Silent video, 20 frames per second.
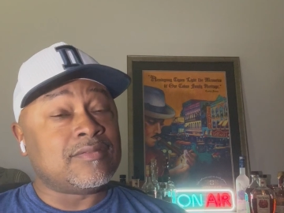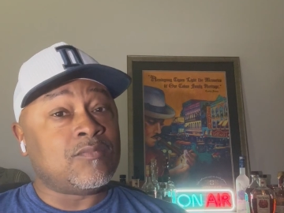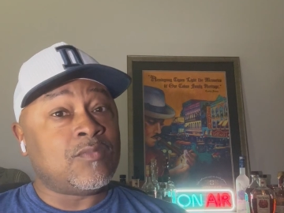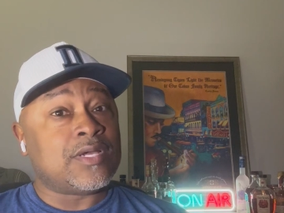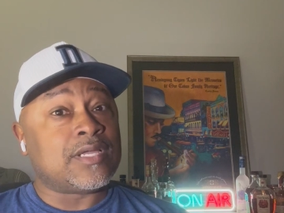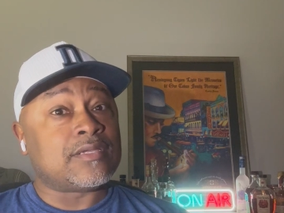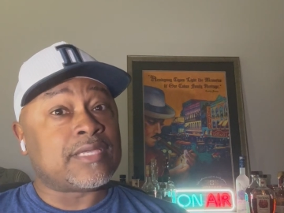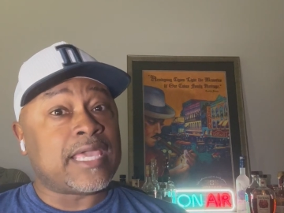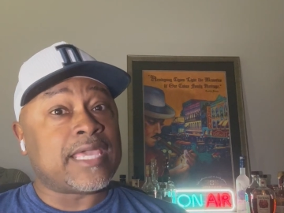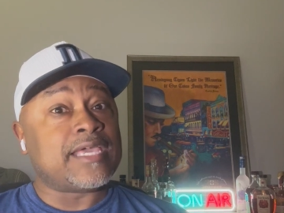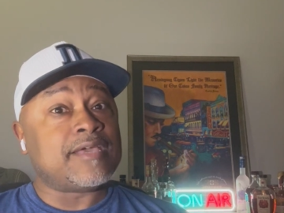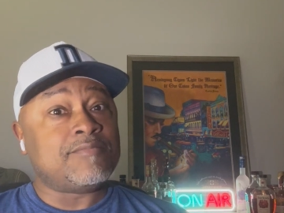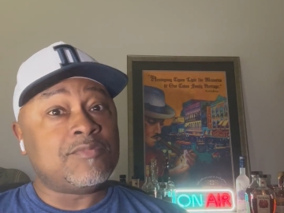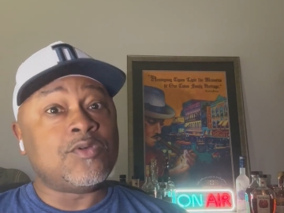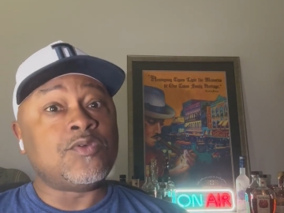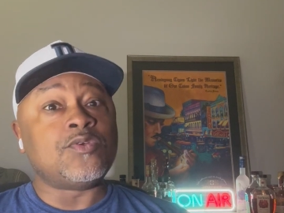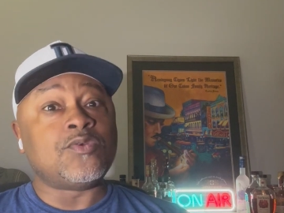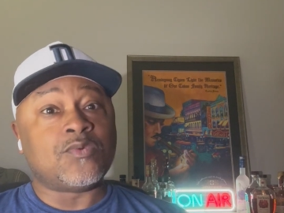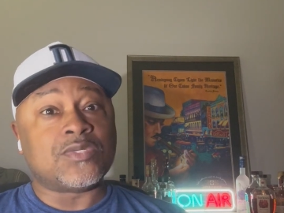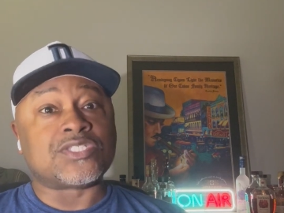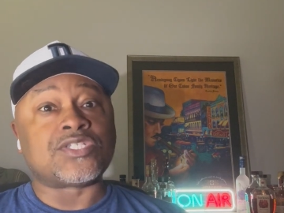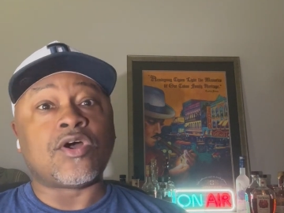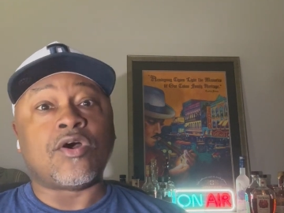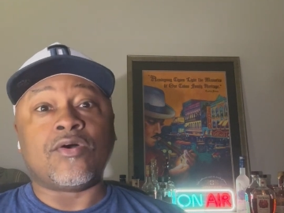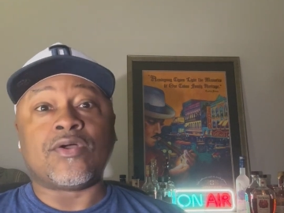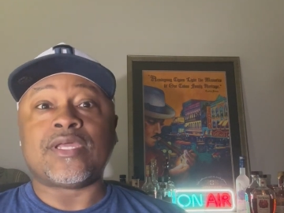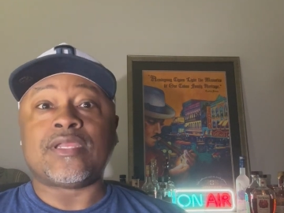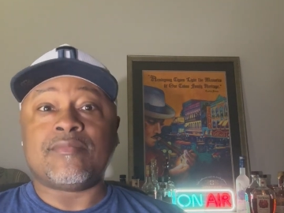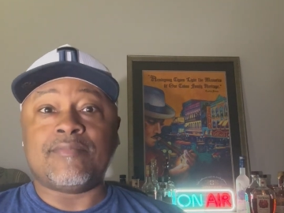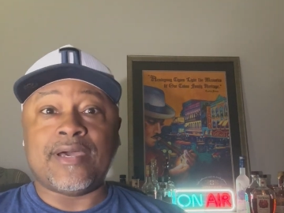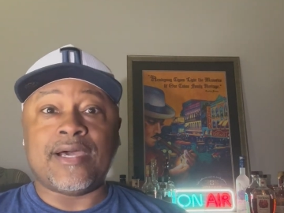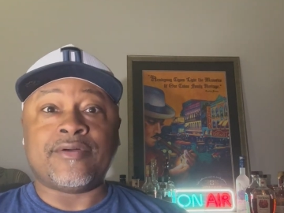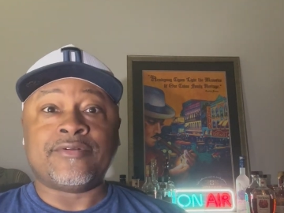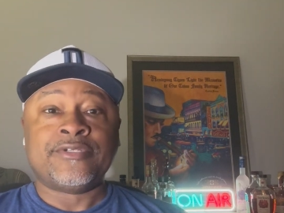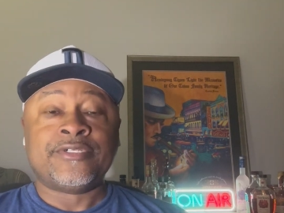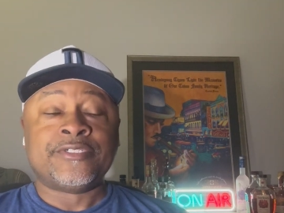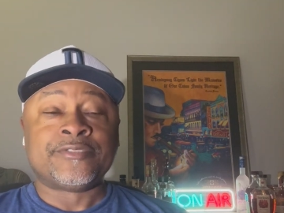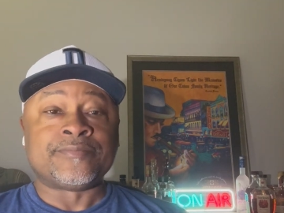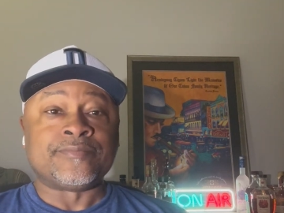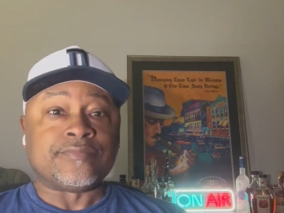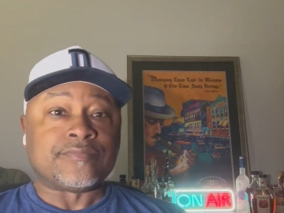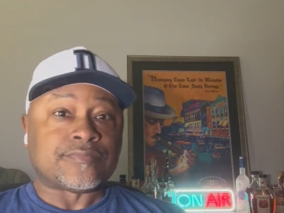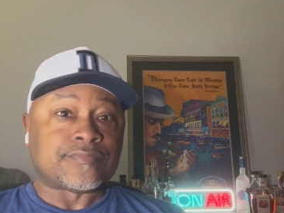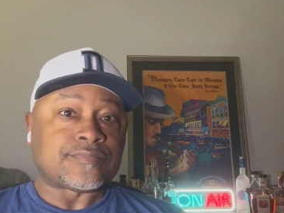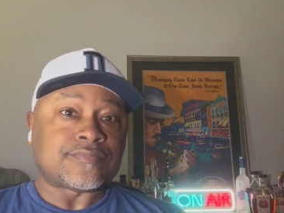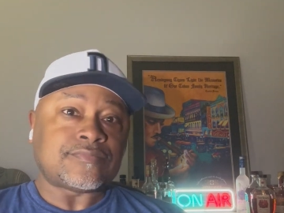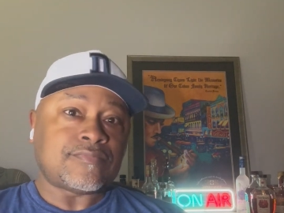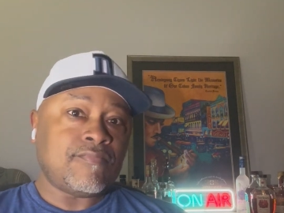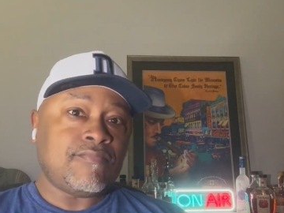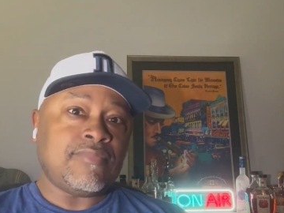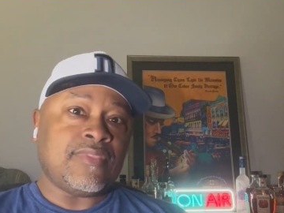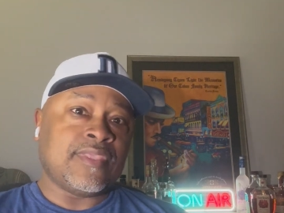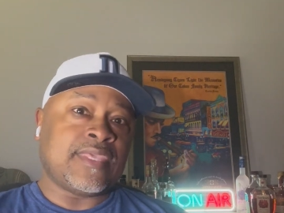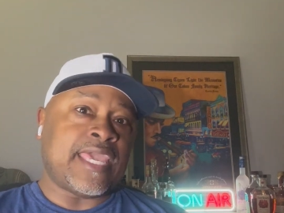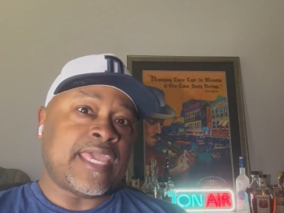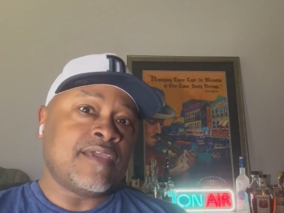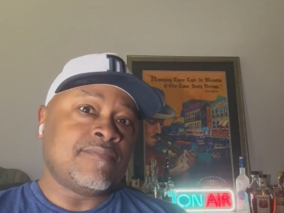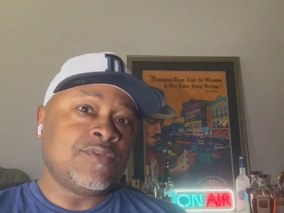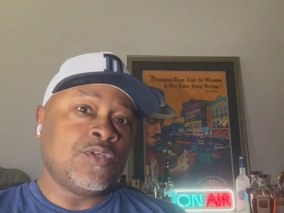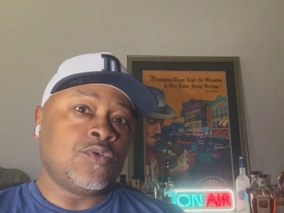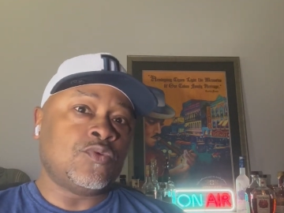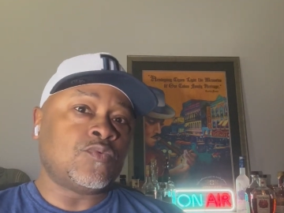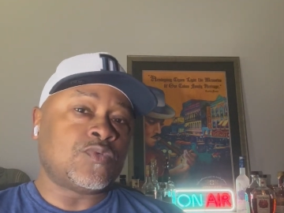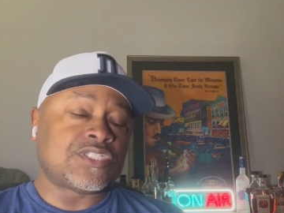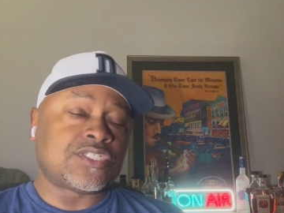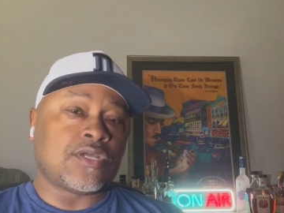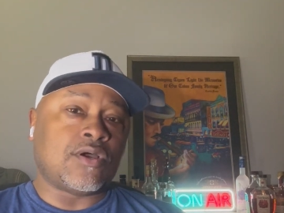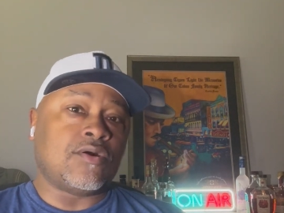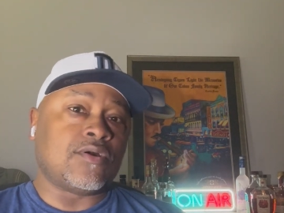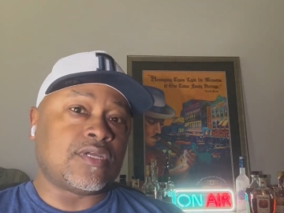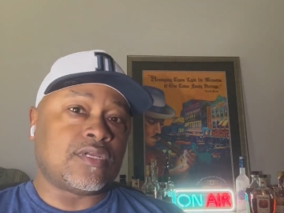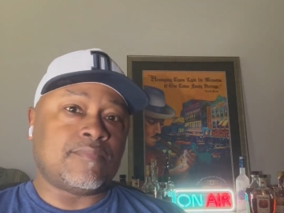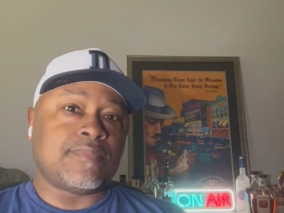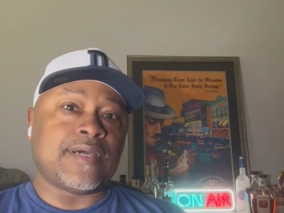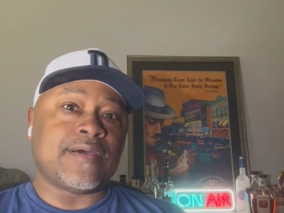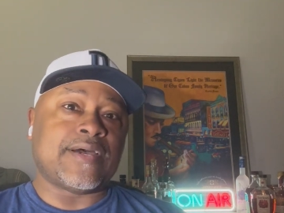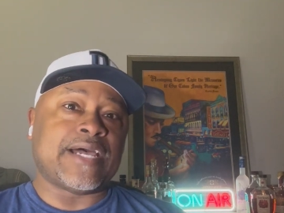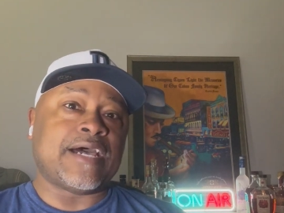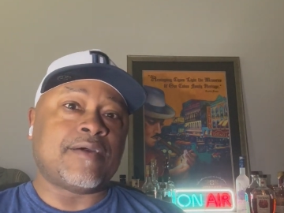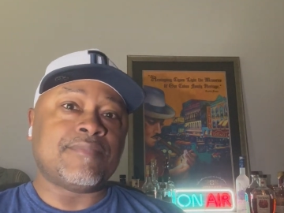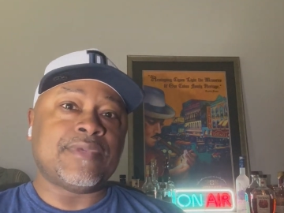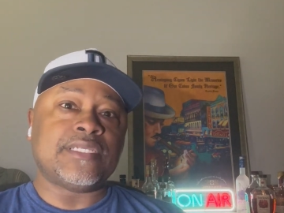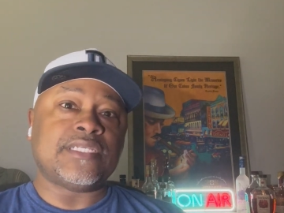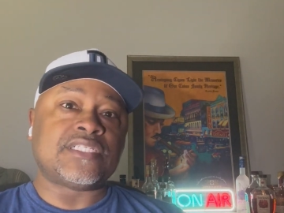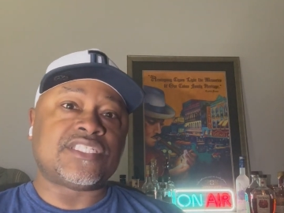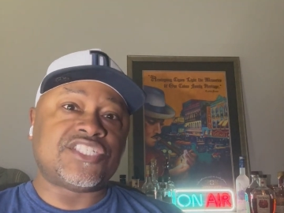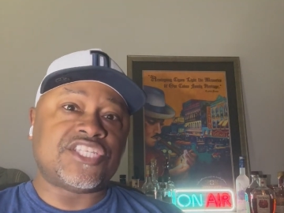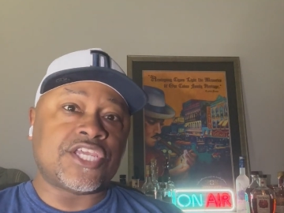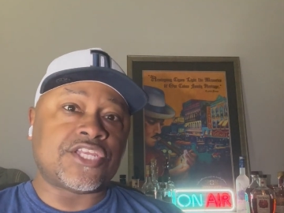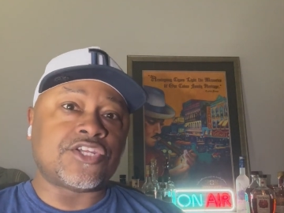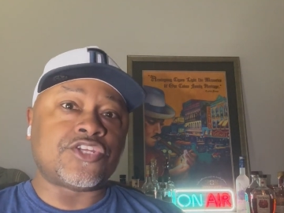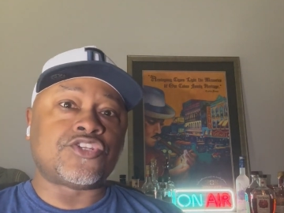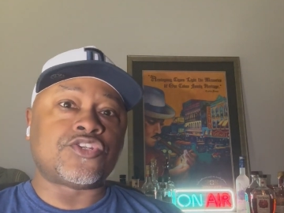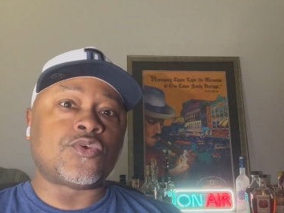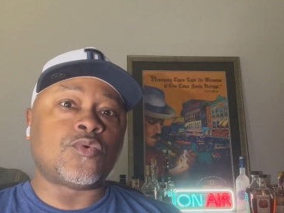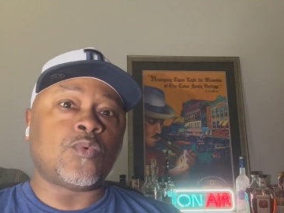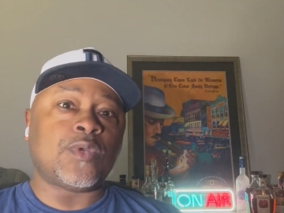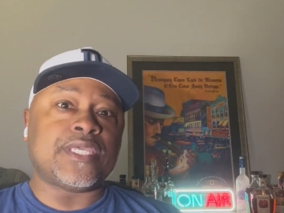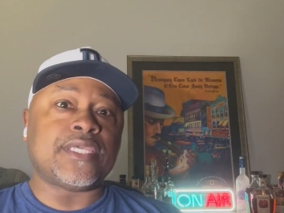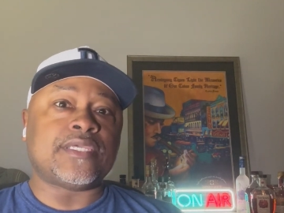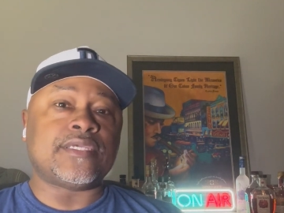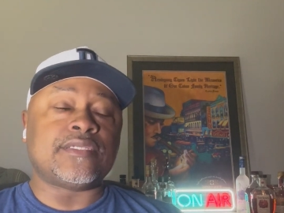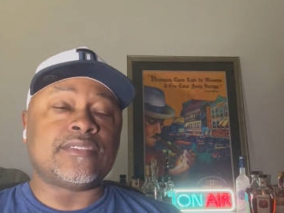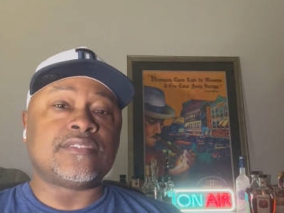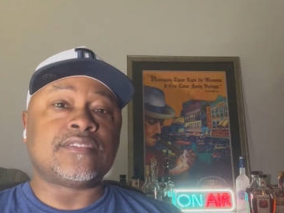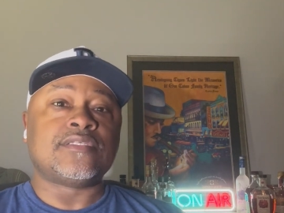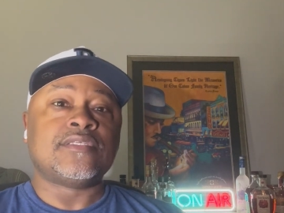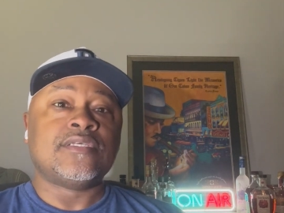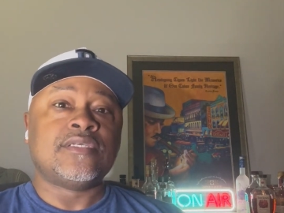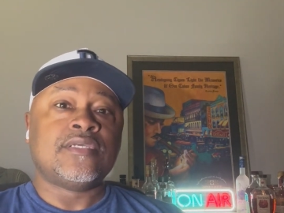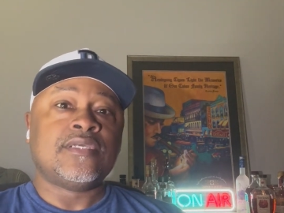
what Cam Newton was talking about. Cam Newton was talking about how many signature wins